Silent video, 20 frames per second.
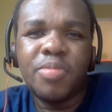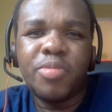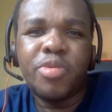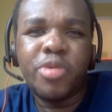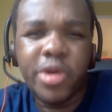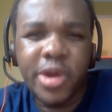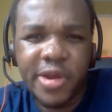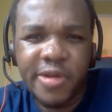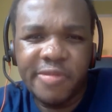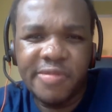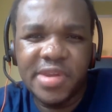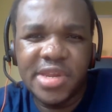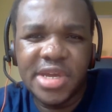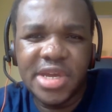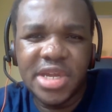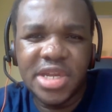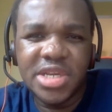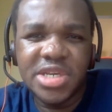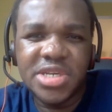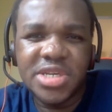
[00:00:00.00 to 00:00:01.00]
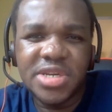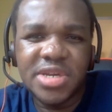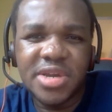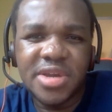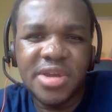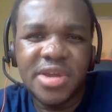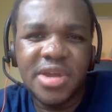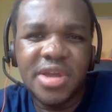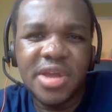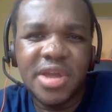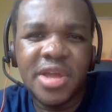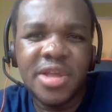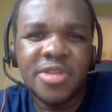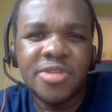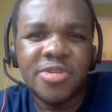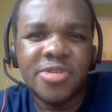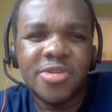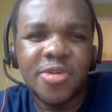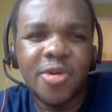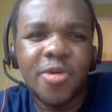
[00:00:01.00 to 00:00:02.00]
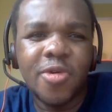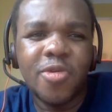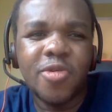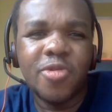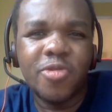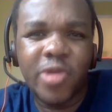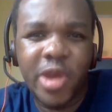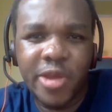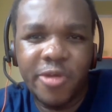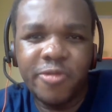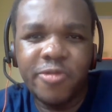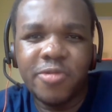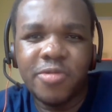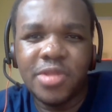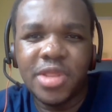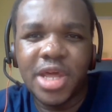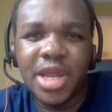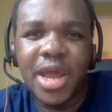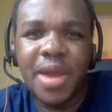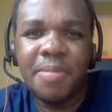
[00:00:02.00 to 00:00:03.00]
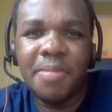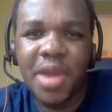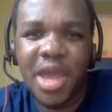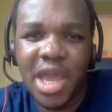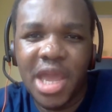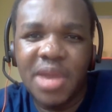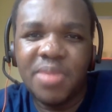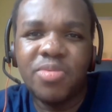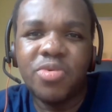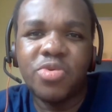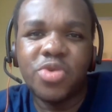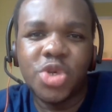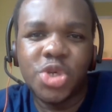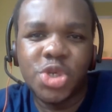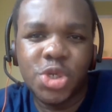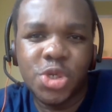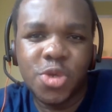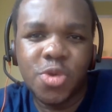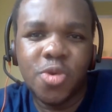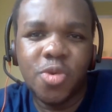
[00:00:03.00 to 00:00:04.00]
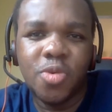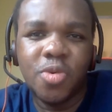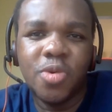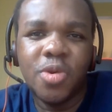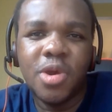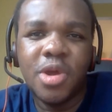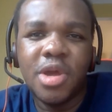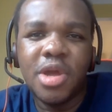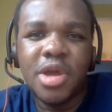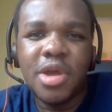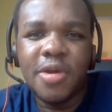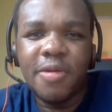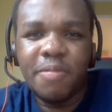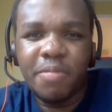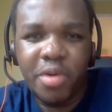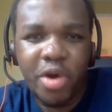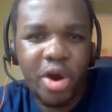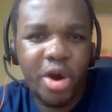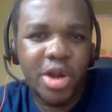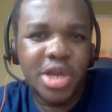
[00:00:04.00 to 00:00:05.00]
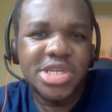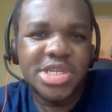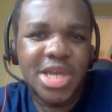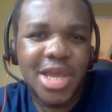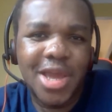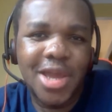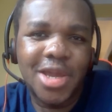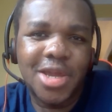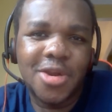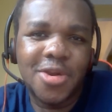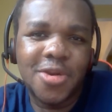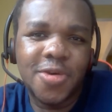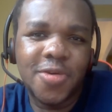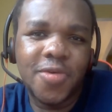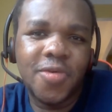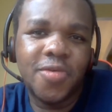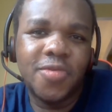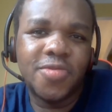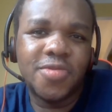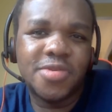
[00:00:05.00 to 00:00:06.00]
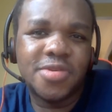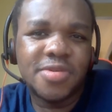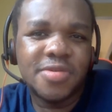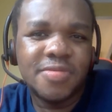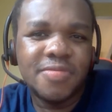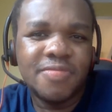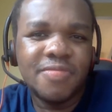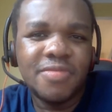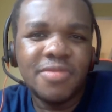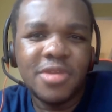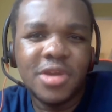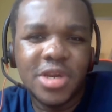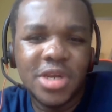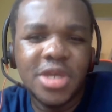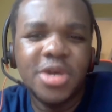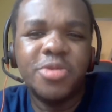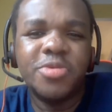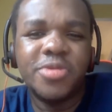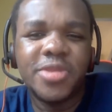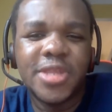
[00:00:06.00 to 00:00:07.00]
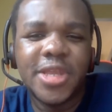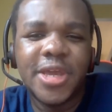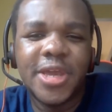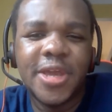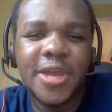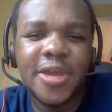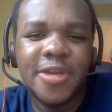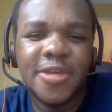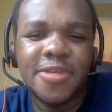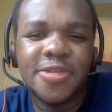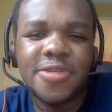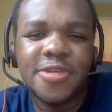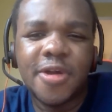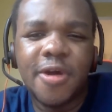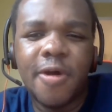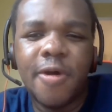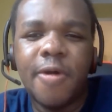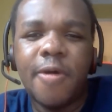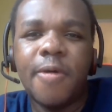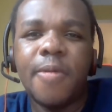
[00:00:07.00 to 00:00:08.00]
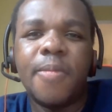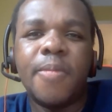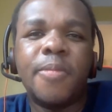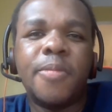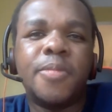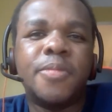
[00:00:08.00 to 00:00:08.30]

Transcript: privileged and so grateful that I'm able to partake in those little things. So